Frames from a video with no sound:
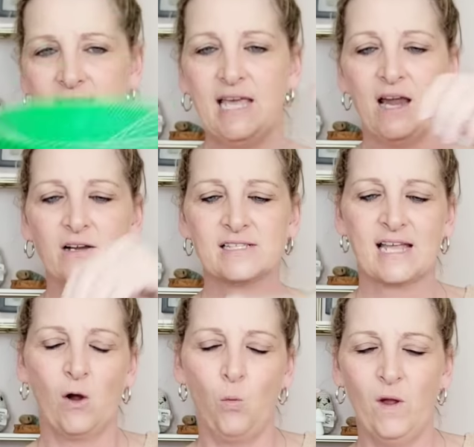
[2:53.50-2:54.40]
there. It's
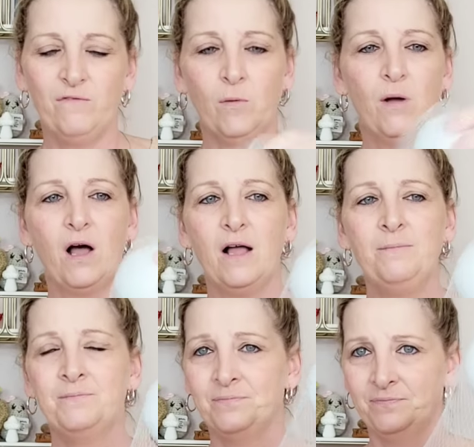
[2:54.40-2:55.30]
like a wiffle ball,
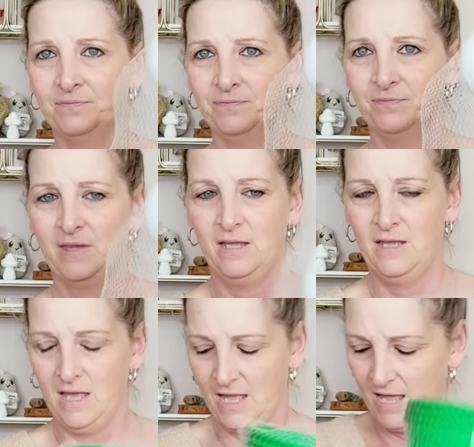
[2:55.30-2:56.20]

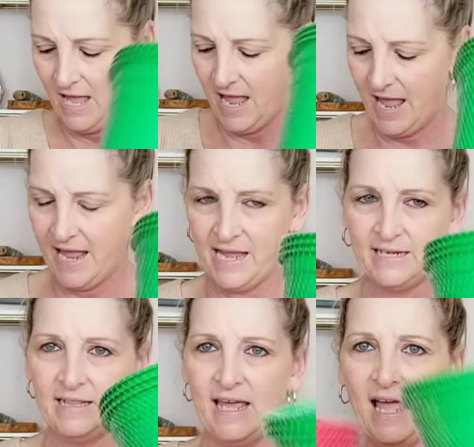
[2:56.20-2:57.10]
and
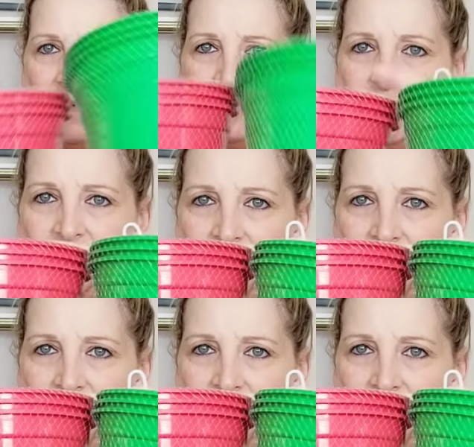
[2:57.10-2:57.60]
they have it in